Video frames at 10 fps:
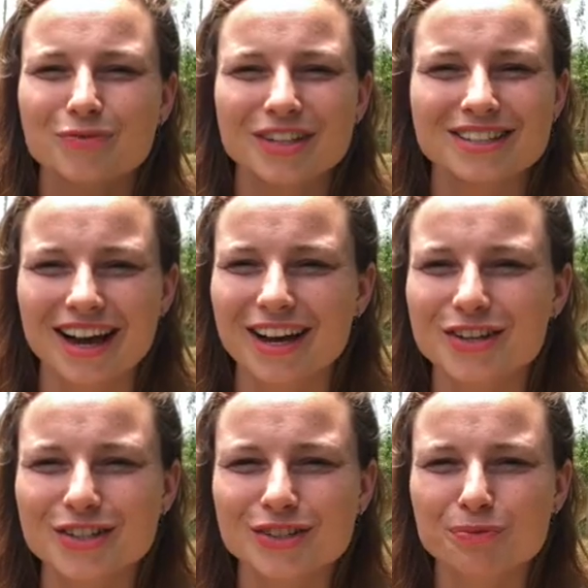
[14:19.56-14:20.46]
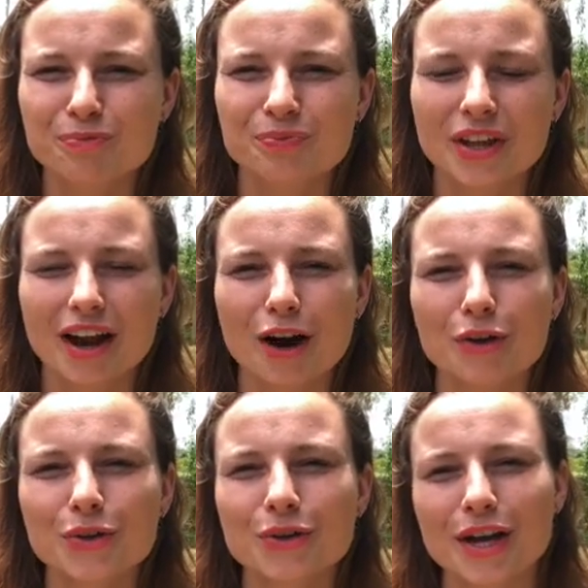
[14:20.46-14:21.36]
desires, how are
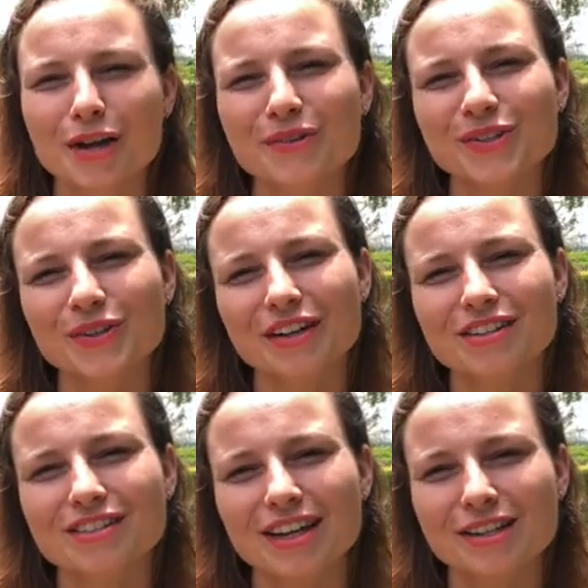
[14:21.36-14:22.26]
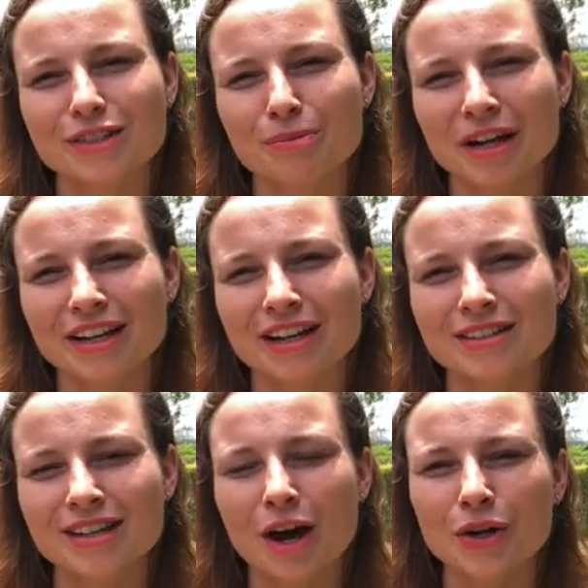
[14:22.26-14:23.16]
you able to understand somebody
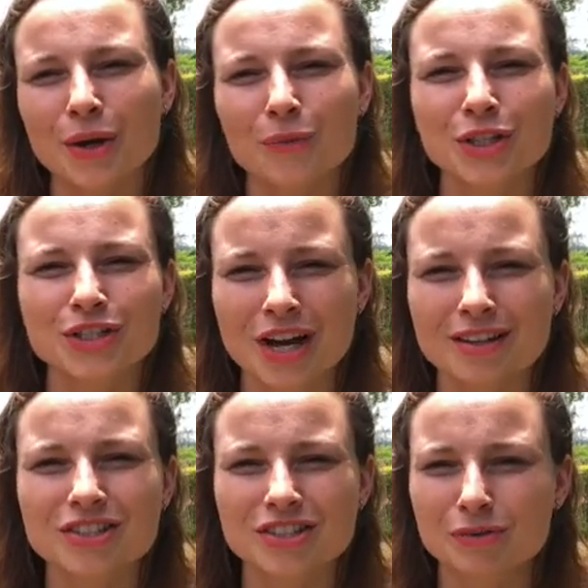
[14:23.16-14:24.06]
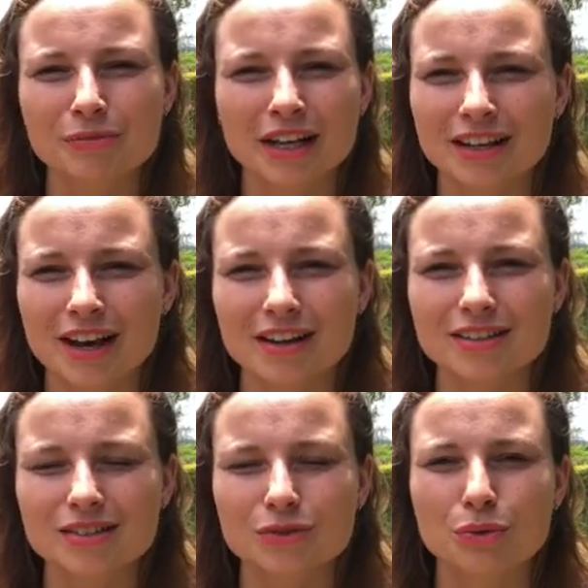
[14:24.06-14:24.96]
else? How can we judge somebody
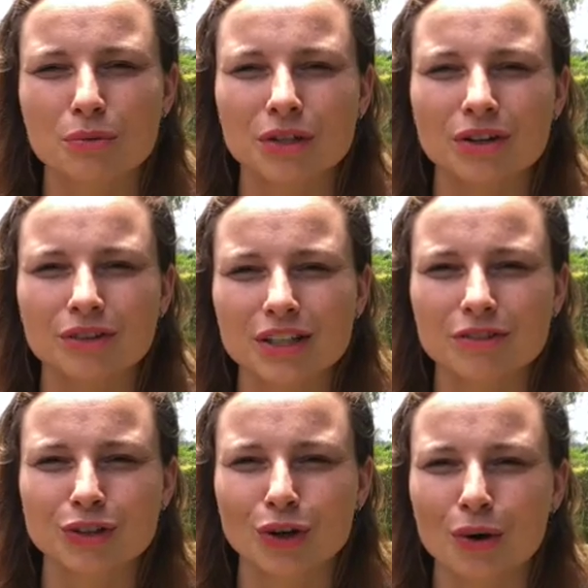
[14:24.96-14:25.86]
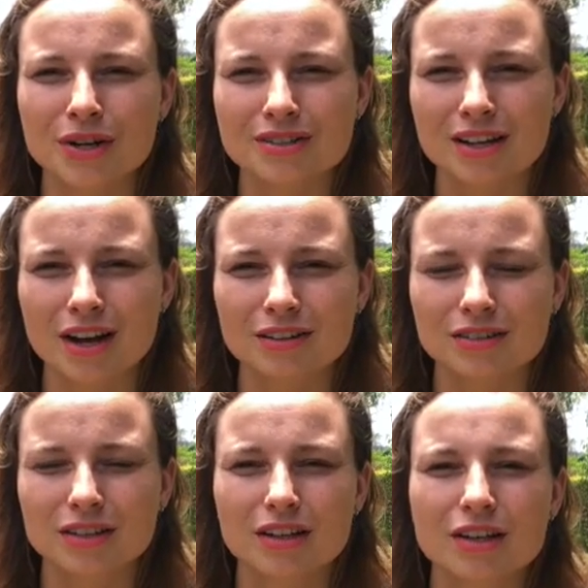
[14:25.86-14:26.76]
else when we don't even know ourselves?
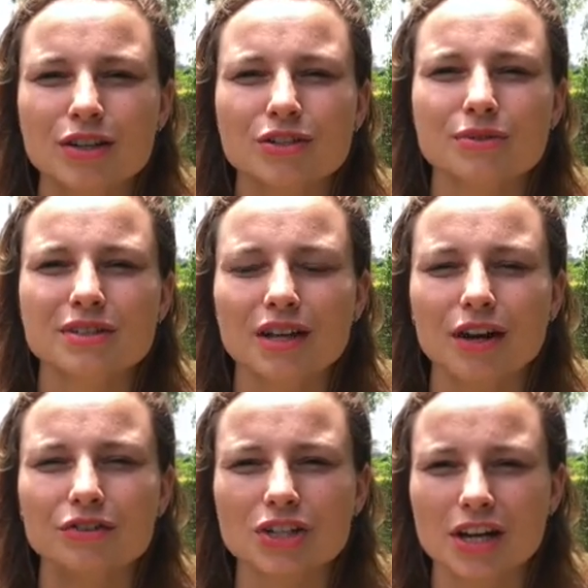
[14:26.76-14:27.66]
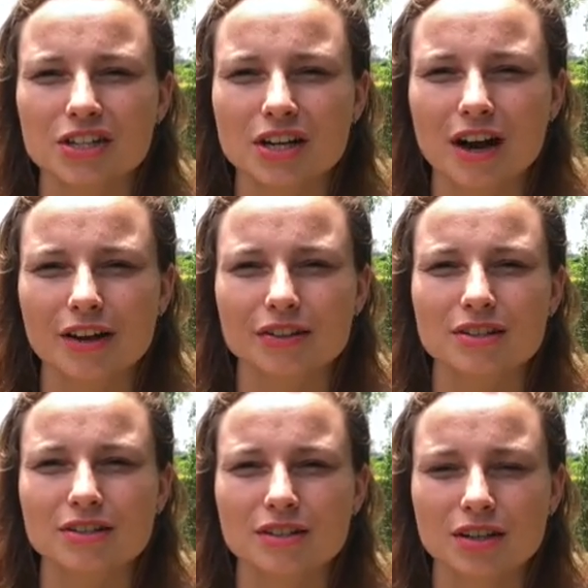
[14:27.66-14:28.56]
So instead of judging
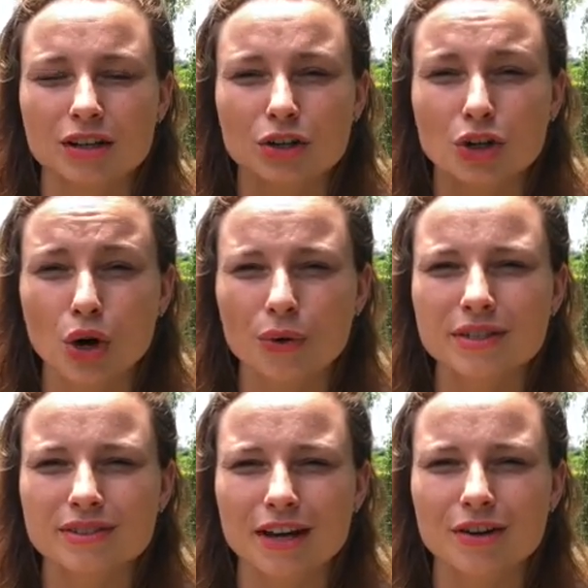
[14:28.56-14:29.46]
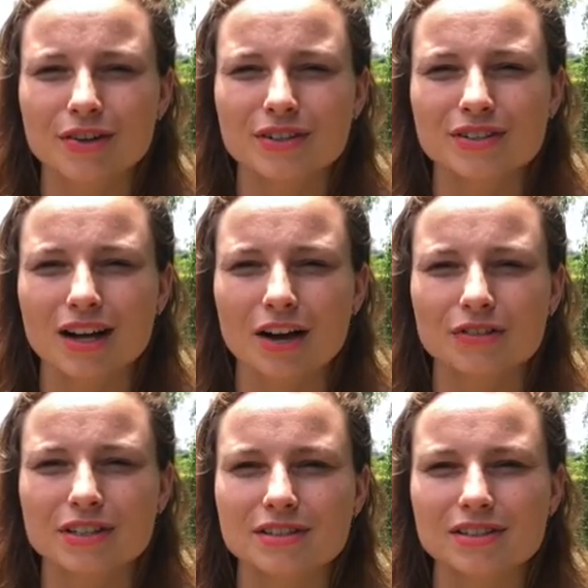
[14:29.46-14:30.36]
others, go inside of yourself
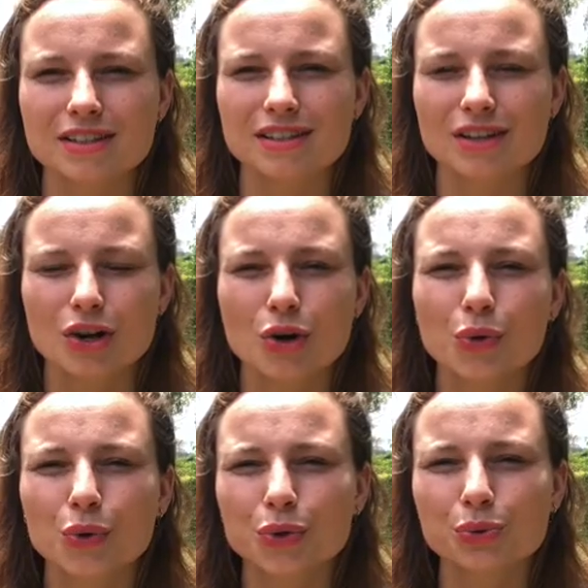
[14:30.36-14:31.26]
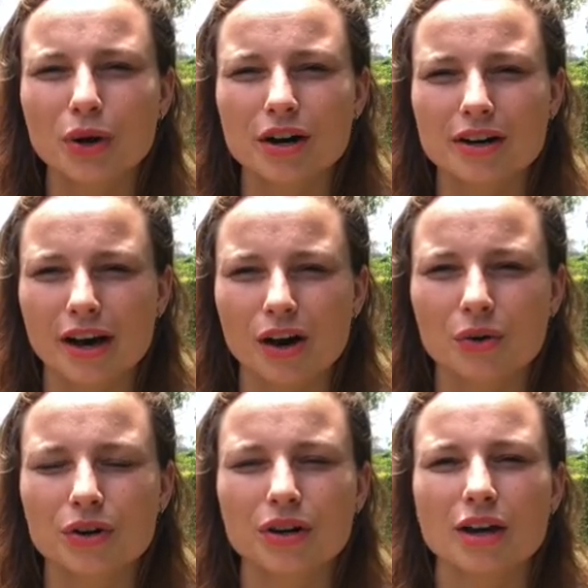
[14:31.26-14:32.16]
and see who you are now
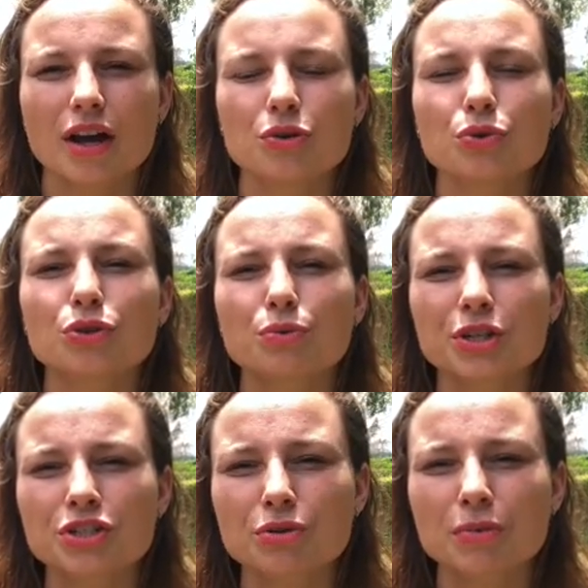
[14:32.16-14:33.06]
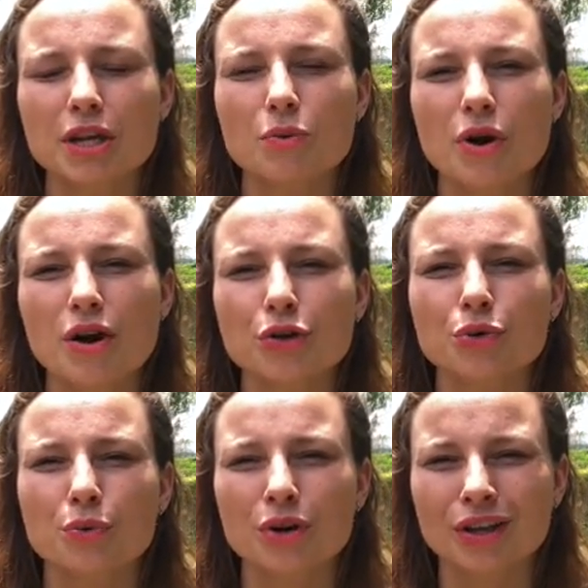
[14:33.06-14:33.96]
and who you wish to be. Where are
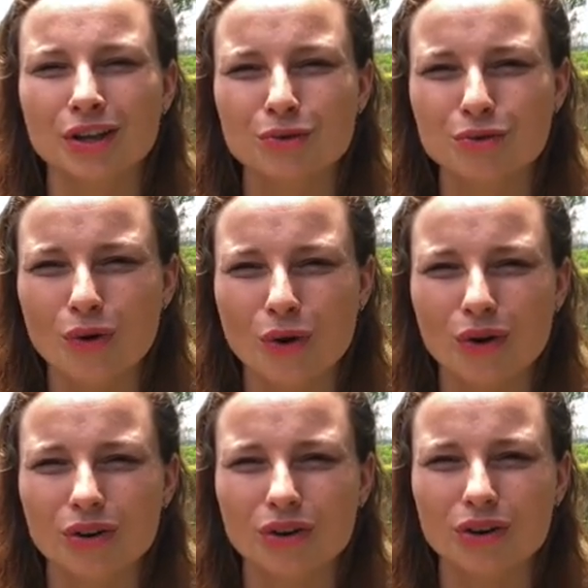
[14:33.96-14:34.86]
you working for?